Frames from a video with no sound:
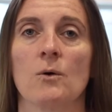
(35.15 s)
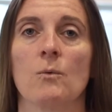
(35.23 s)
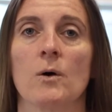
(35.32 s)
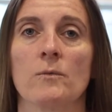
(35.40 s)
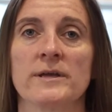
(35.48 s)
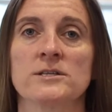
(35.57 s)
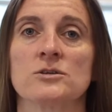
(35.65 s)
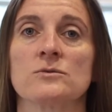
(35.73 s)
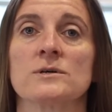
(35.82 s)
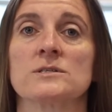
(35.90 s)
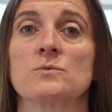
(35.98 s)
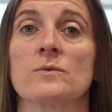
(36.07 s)
What we
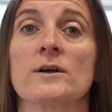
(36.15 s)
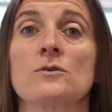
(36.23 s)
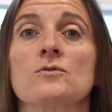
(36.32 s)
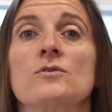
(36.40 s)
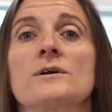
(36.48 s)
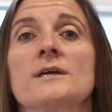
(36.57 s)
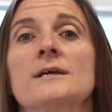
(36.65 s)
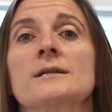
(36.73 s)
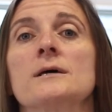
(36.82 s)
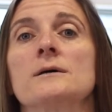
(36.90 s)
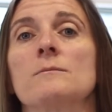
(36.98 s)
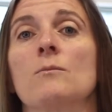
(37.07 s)
do is we are
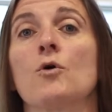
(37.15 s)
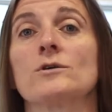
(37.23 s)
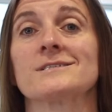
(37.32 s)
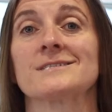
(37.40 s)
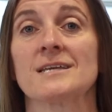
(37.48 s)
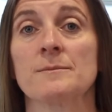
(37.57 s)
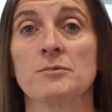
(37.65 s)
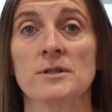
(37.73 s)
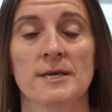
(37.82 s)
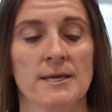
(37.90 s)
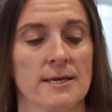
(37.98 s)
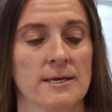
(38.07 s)
looking more
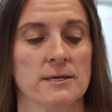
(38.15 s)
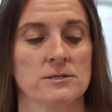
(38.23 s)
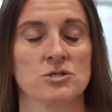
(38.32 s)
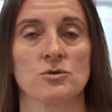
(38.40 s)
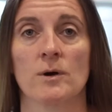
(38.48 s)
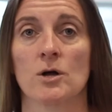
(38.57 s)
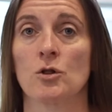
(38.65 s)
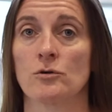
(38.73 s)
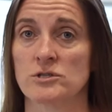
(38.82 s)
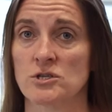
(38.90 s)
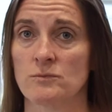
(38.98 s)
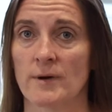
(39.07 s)
deeply into a
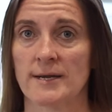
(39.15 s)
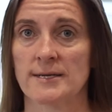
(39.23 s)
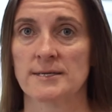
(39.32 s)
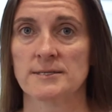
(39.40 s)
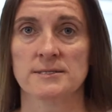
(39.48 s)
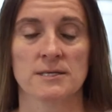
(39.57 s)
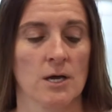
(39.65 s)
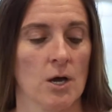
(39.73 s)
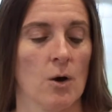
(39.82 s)
closer radius.